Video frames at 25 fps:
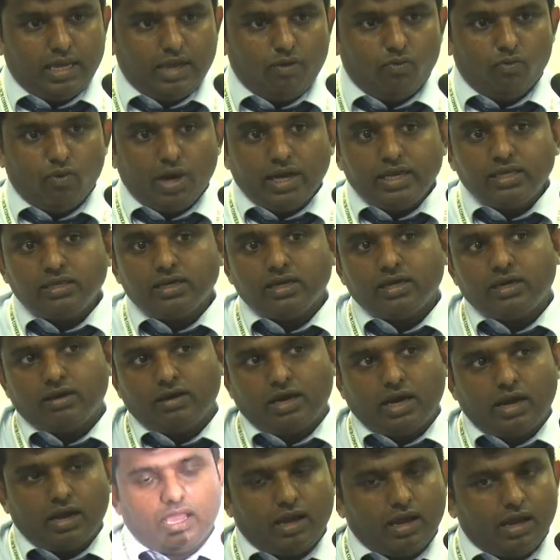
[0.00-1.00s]
why
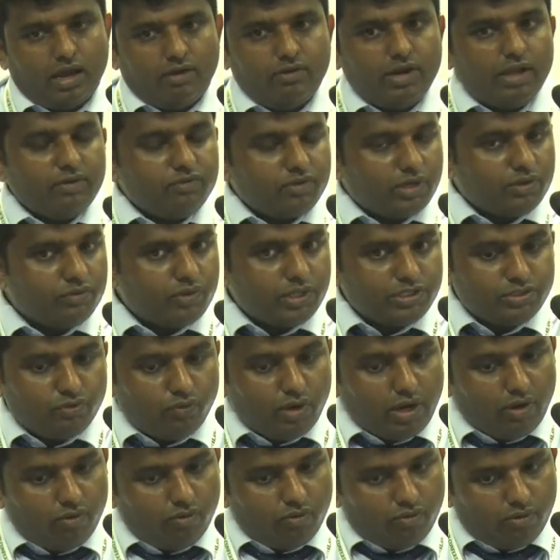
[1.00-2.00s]

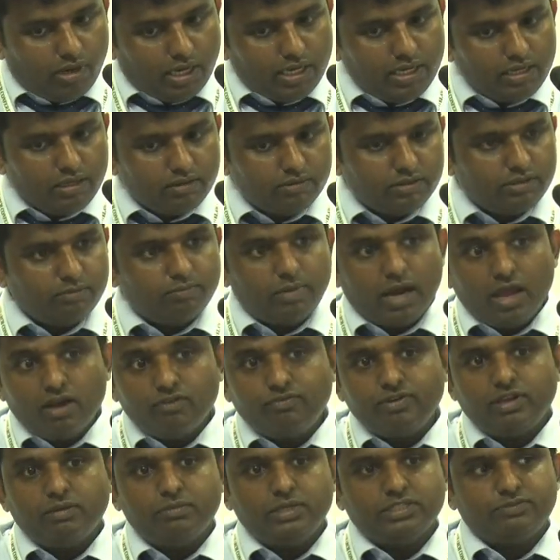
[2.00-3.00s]
the
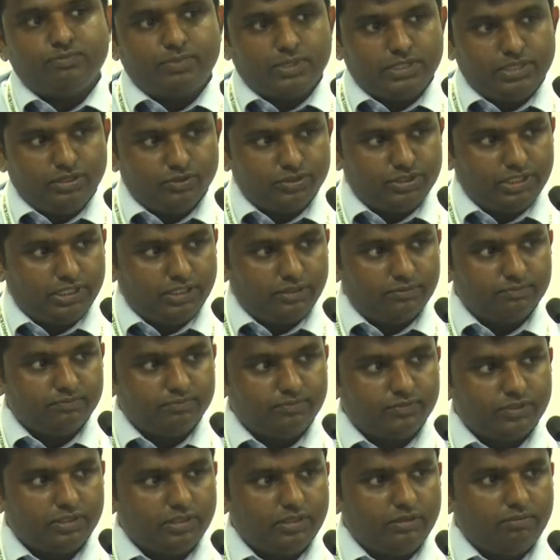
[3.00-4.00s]
biofilm is producing?
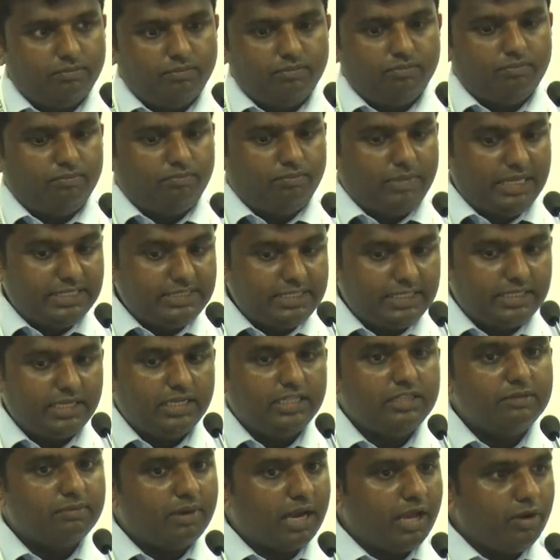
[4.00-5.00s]
Basically,
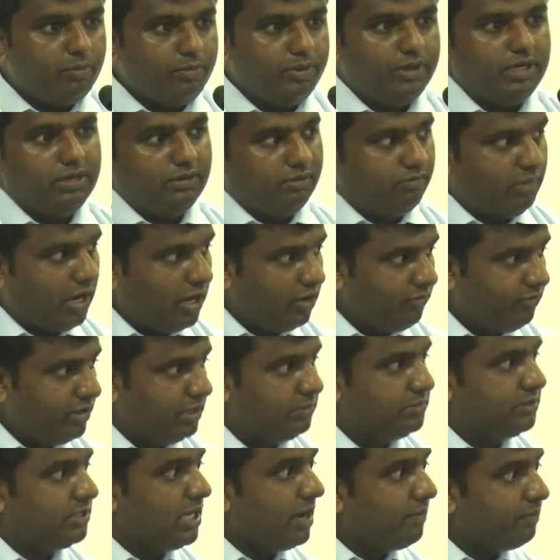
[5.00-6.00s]
the
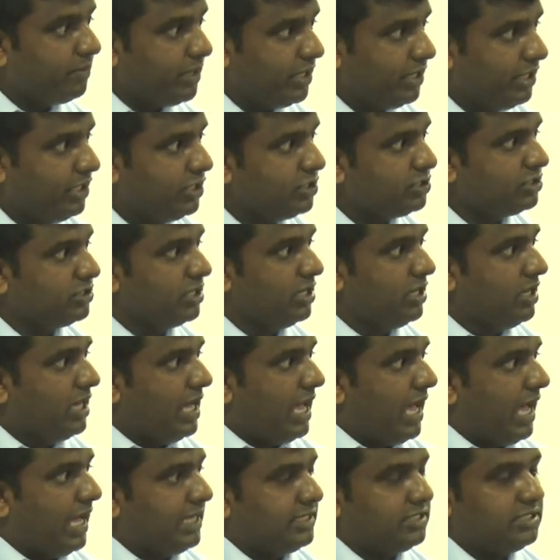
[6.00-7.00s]
biofilms are produced
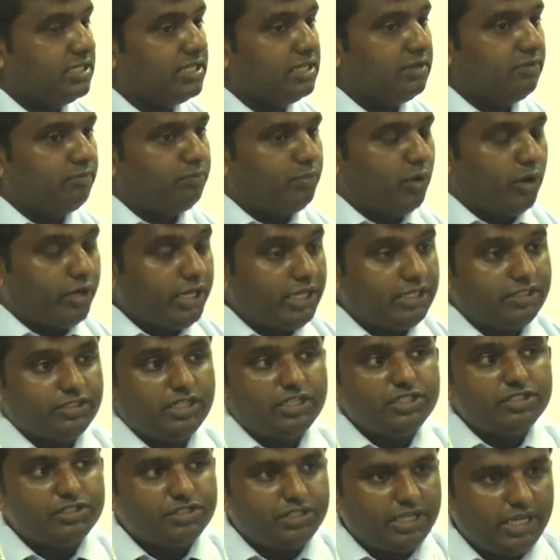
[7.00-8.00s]
as a
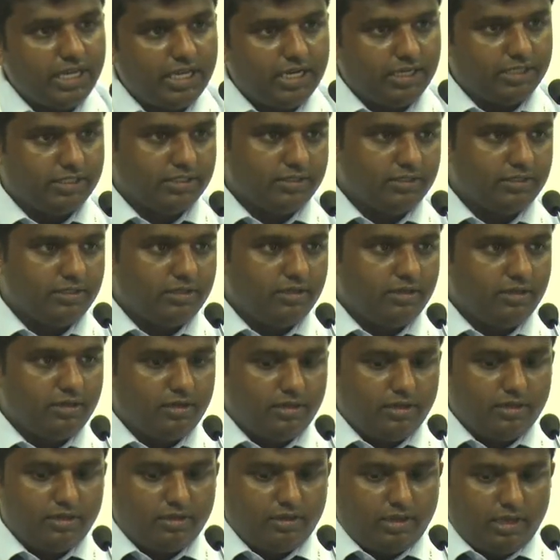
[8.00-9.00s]
protecting shield
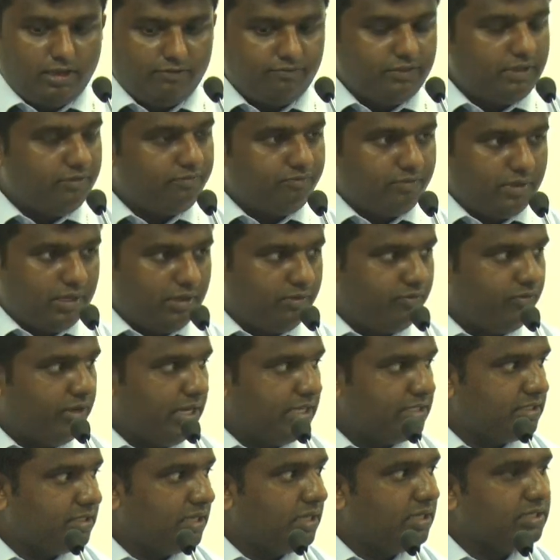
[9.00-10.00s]
if they
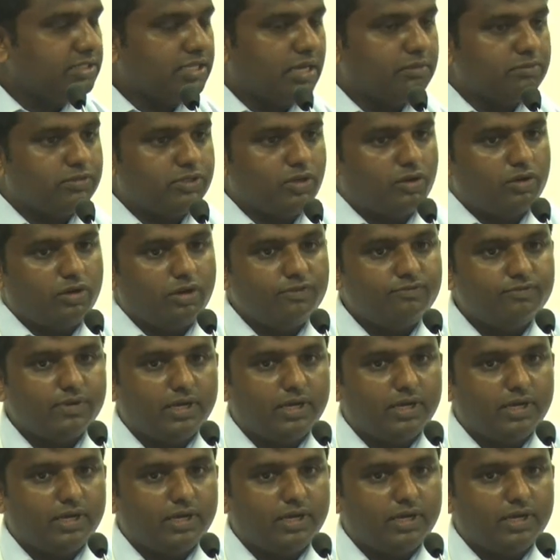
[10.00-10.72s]
face some sort of